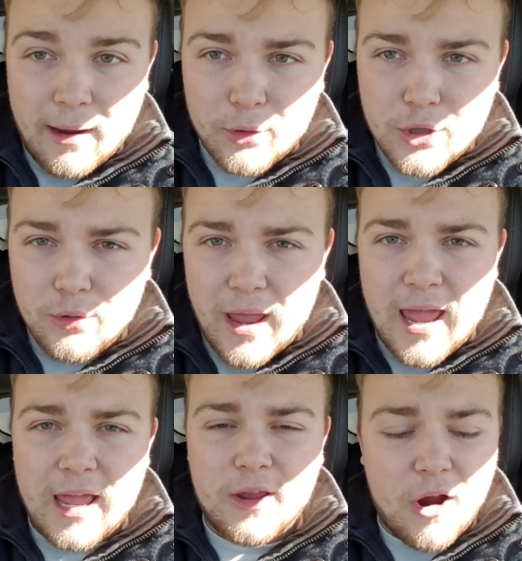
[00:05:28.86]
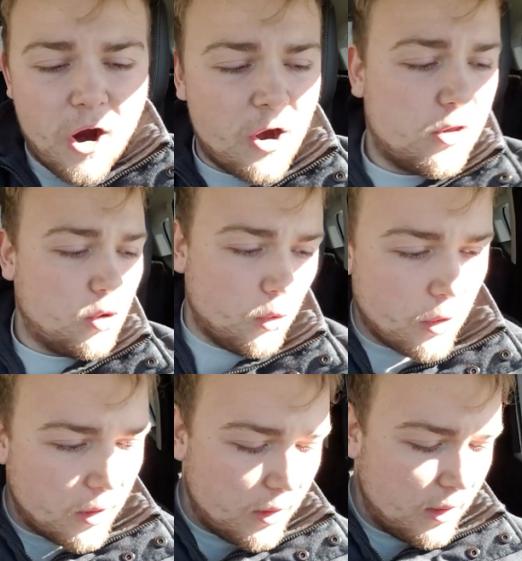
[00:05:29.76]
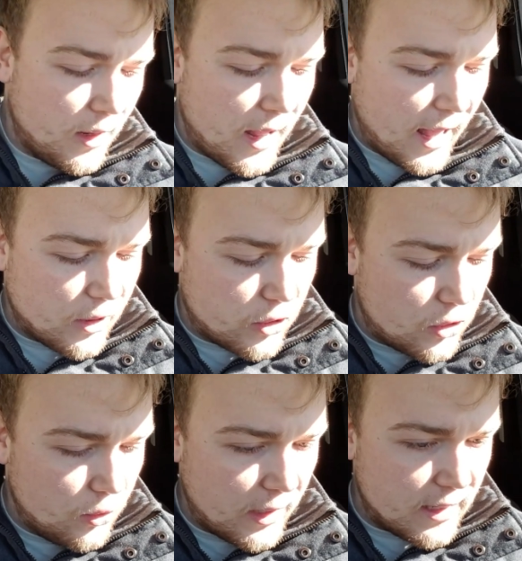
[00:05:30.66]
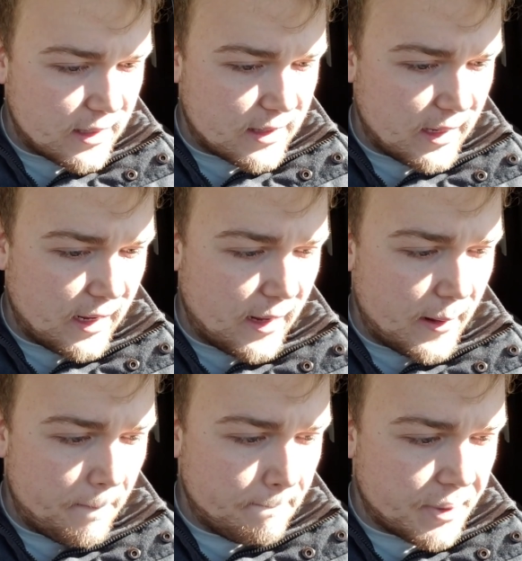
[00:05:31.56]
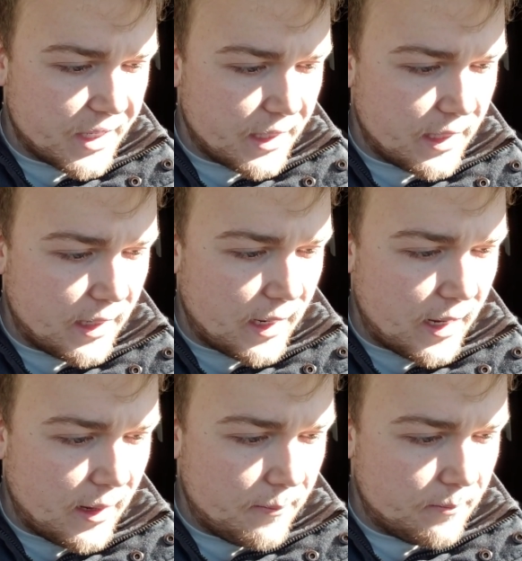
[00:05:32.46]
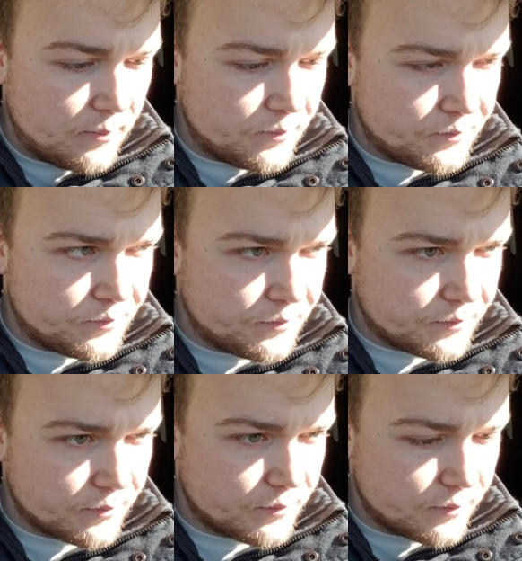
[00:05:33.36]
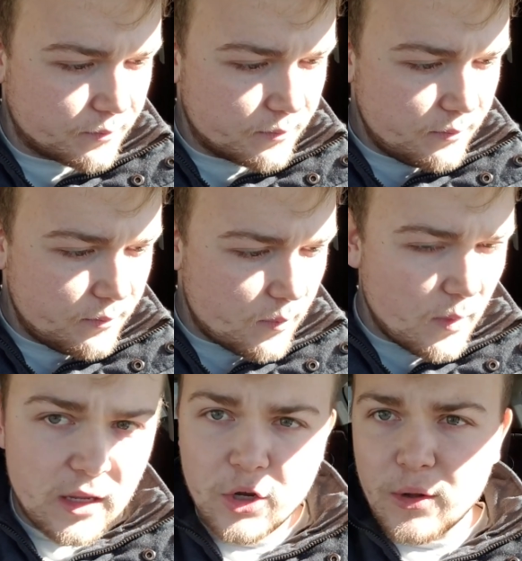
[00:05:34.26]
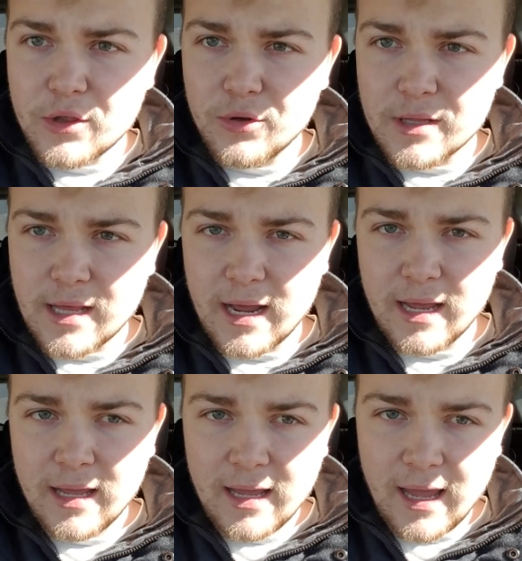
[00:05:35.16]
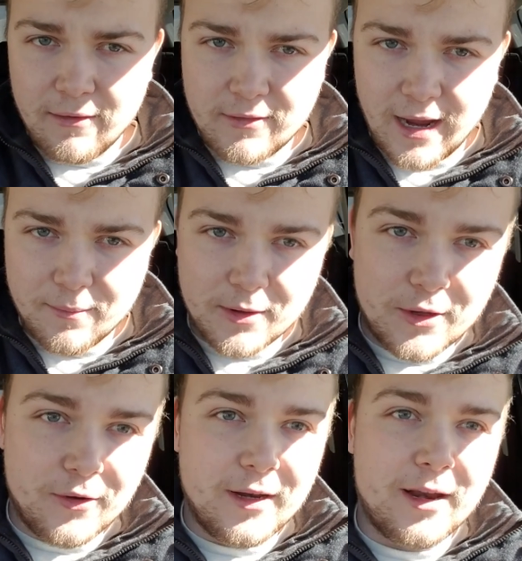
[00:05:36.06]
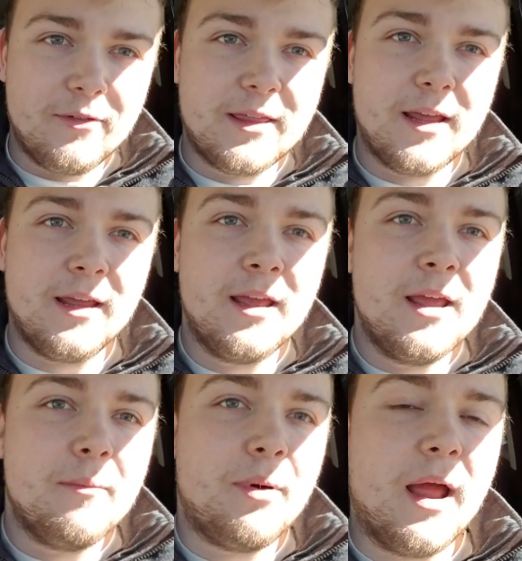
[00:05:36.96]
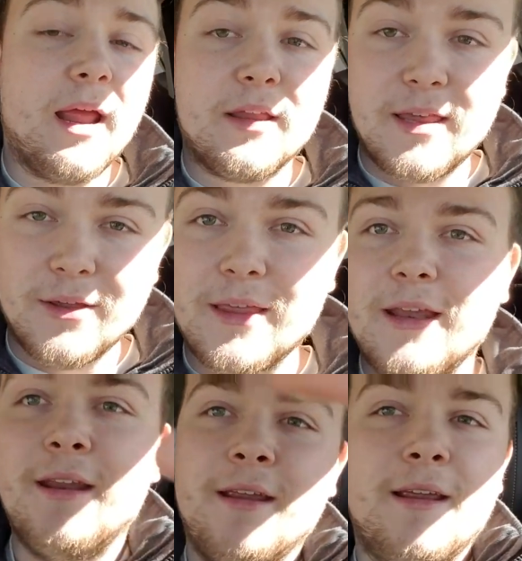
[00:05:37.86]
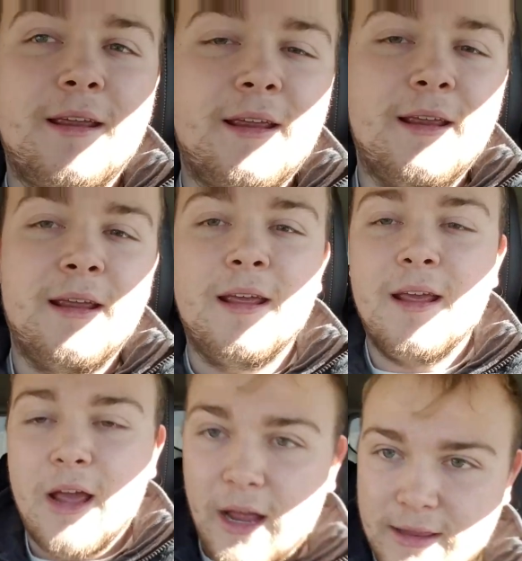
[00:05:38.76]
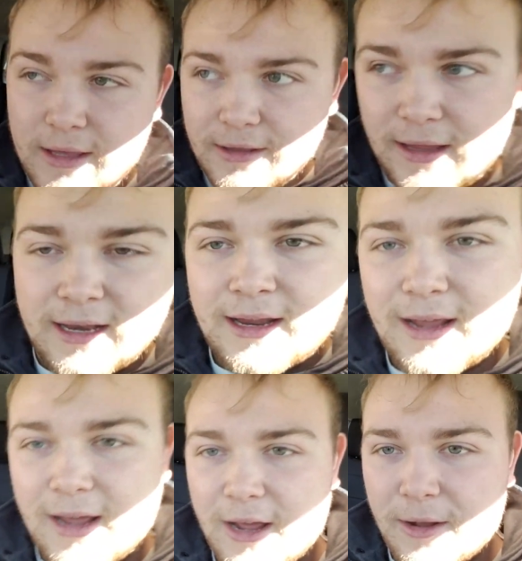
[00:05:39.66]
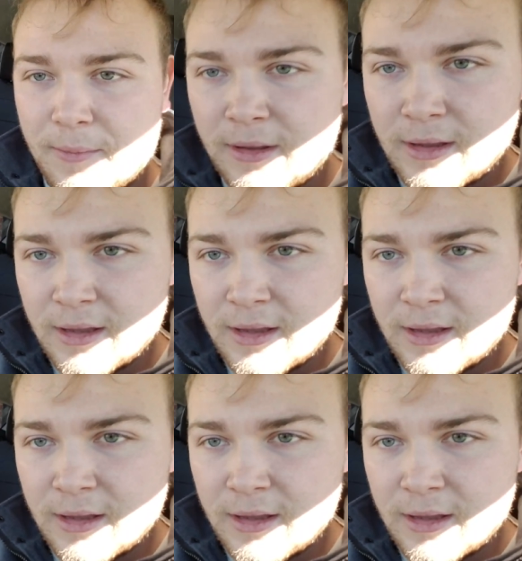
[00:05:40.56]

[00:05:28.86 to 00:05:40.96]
will do a car tour as soon as, you know, as soon as I have time to do it and everything. But until then, let me